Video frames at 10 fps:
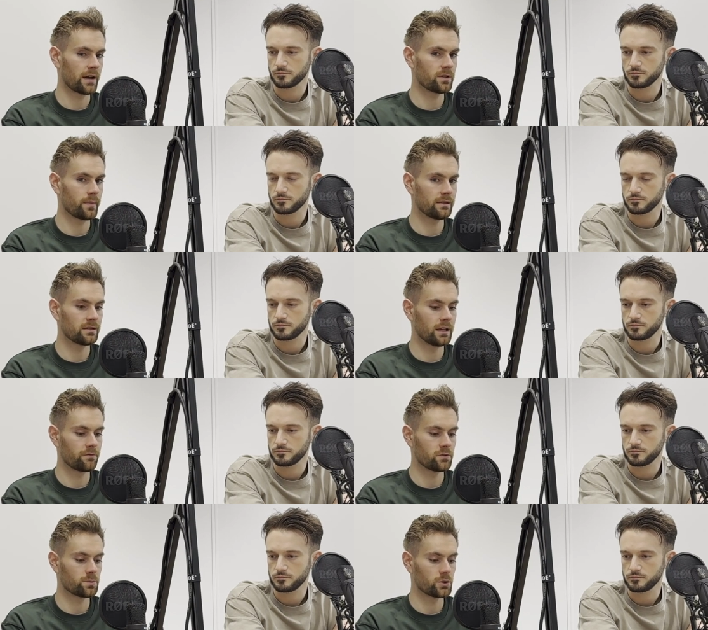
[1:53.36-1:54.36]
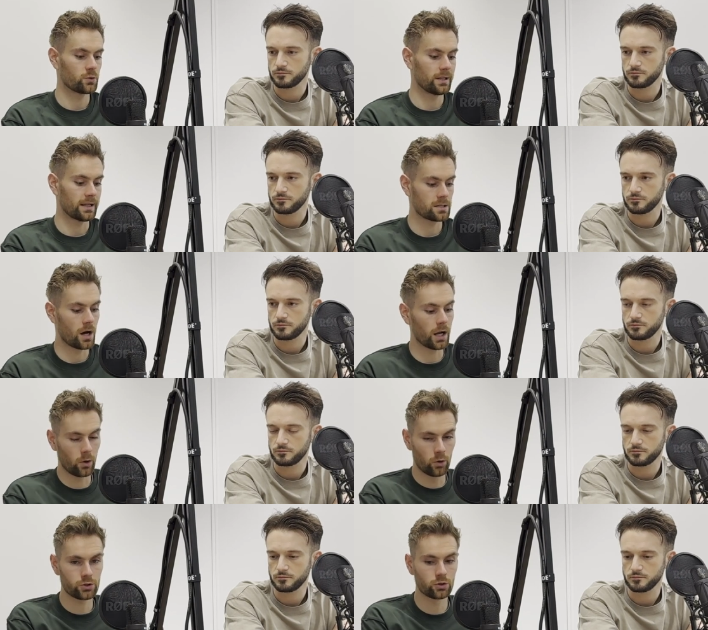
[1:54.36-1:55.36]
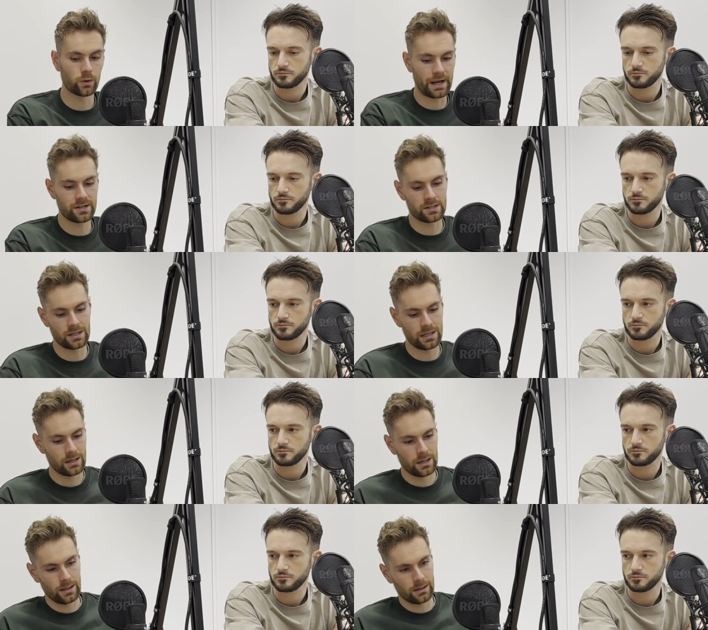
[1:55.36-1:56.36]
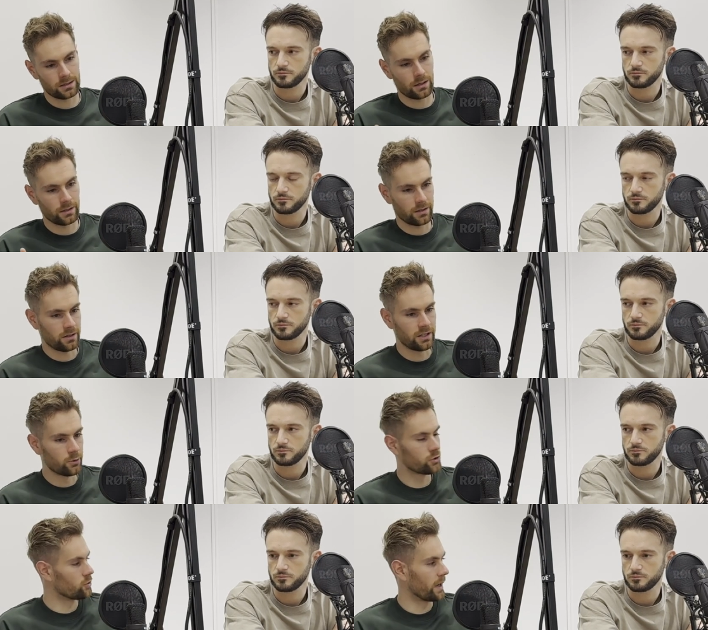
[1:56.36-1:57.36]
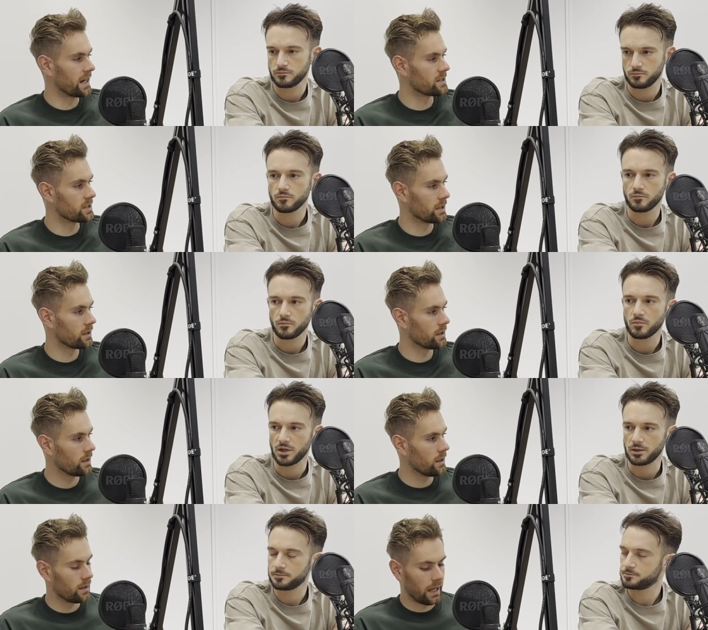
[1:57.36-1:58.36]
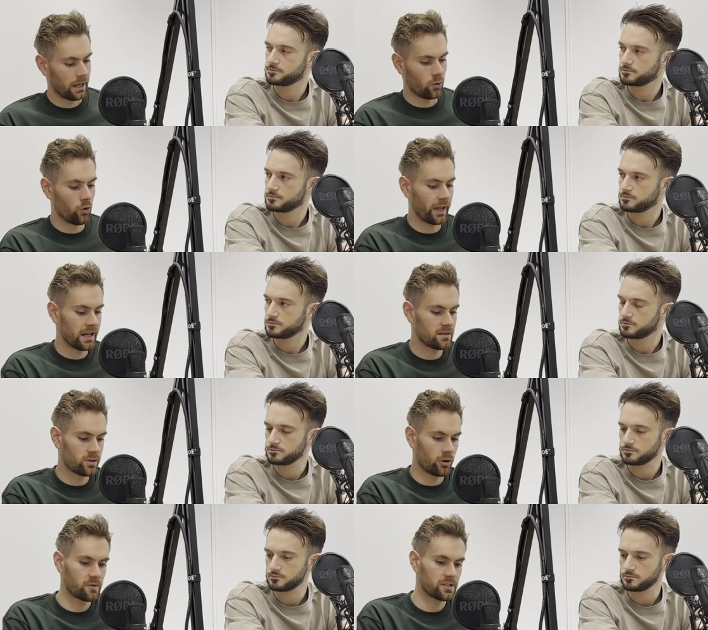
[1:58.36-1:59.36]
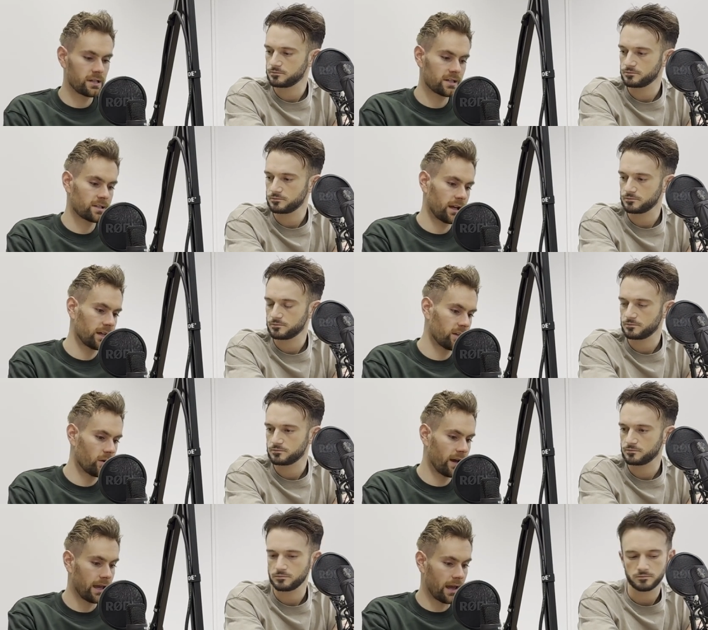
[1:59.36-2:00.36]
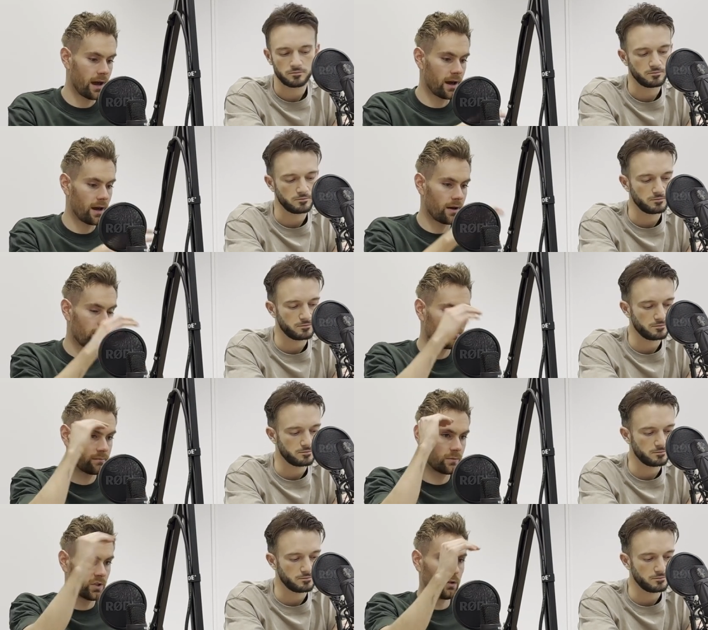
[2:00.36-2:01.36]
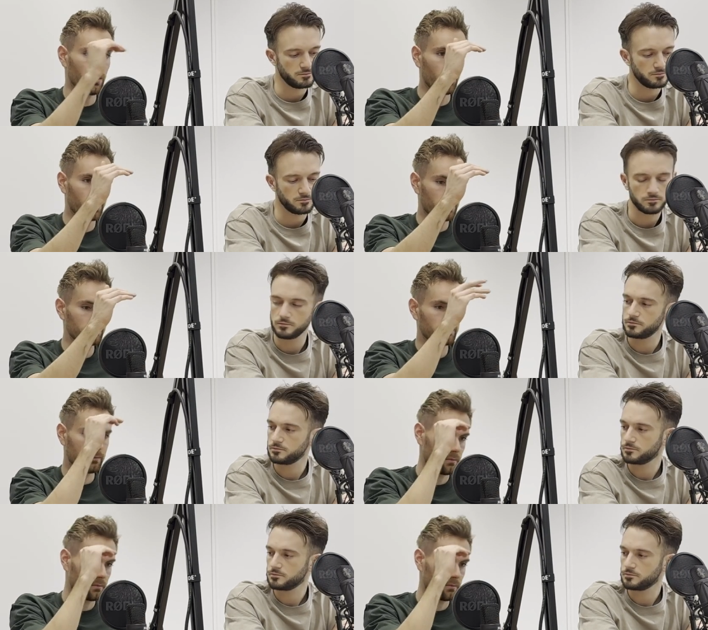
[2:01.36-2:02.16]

Speaker 1: you have to make the difference between let's call it old school agency let's call it new school agency. Yeah. Like an old agency obviously, is like, you know, hey, uh, owner,